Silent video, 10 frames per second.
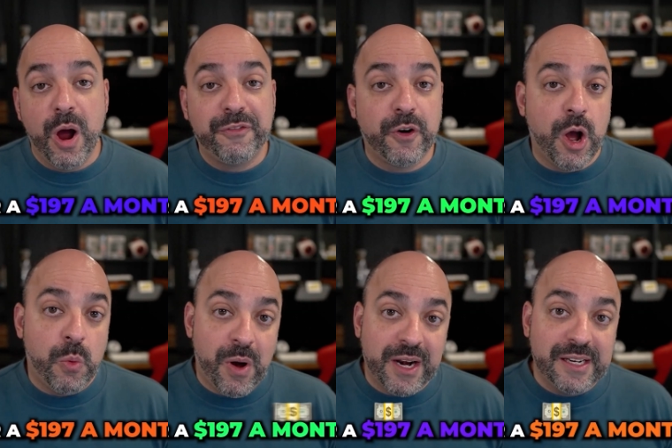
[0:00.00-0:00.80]
offer a
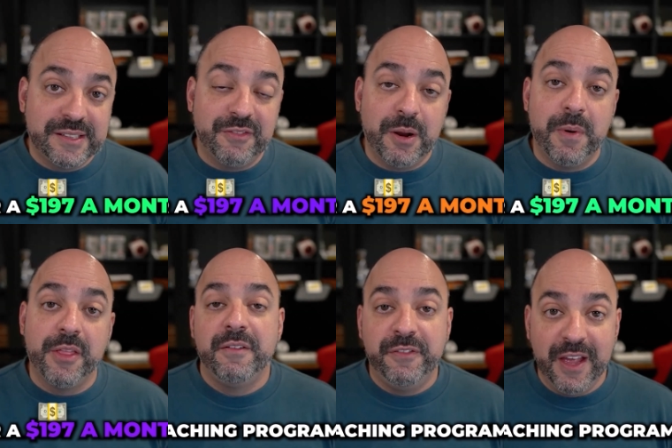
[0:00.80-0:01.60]
197 a month
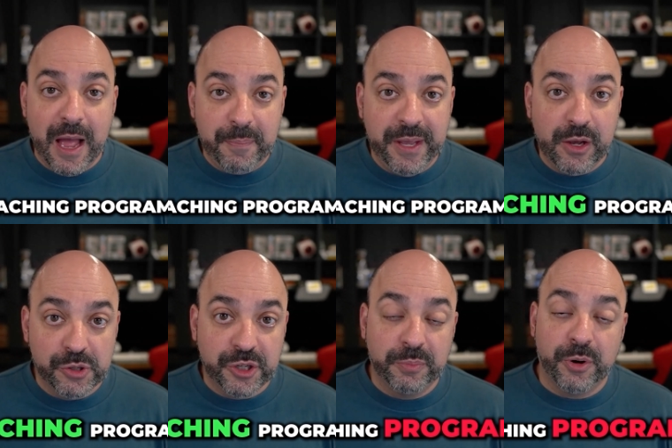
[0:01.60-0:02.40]
VIP
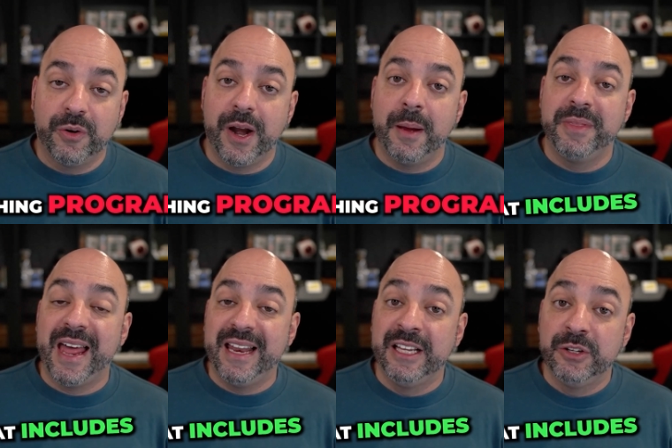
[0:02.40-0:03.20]
coaching program that
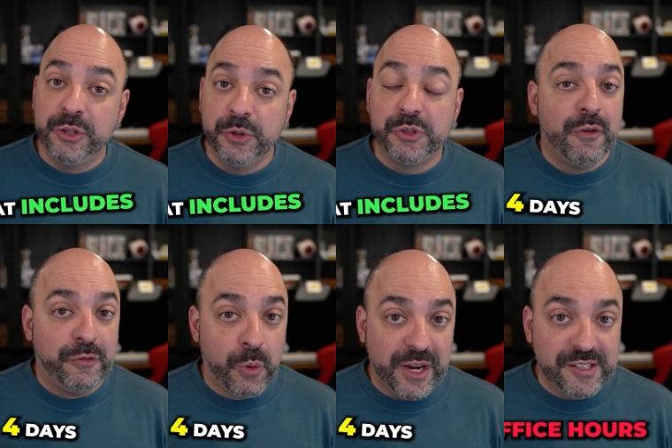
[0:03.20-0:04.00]
includes
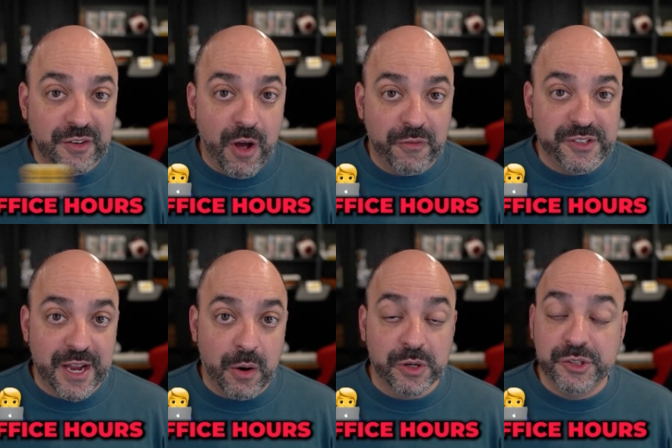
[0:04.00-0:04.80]
four days of office
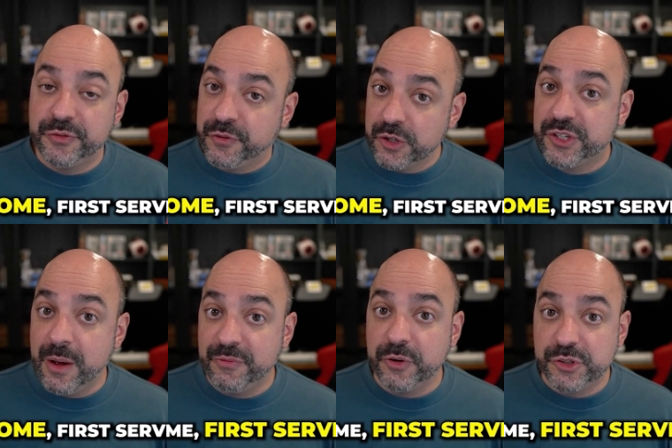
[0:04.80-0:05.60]
hours, first come,
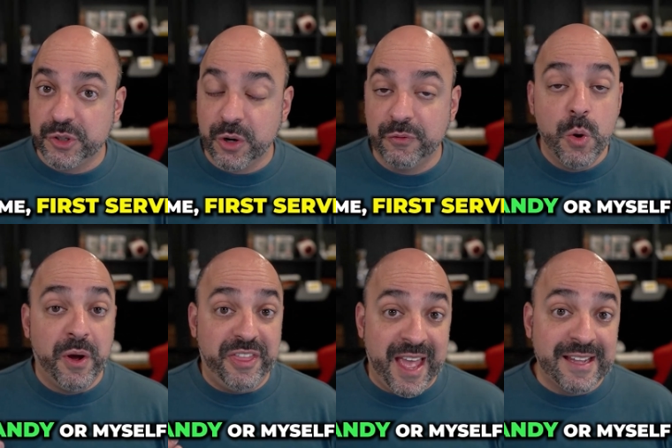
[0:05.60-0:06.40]
first serve with
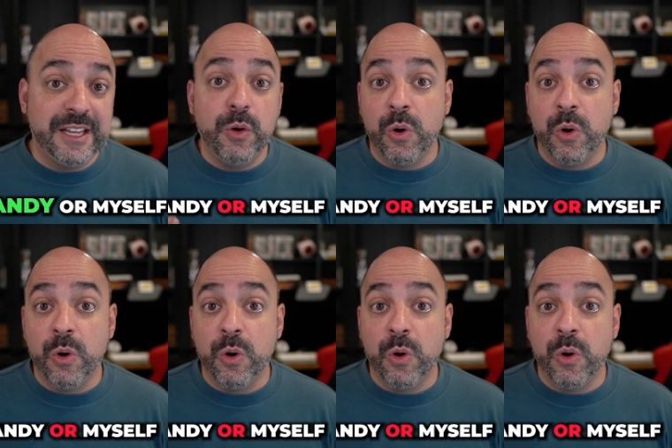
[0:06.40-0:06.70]
Andy or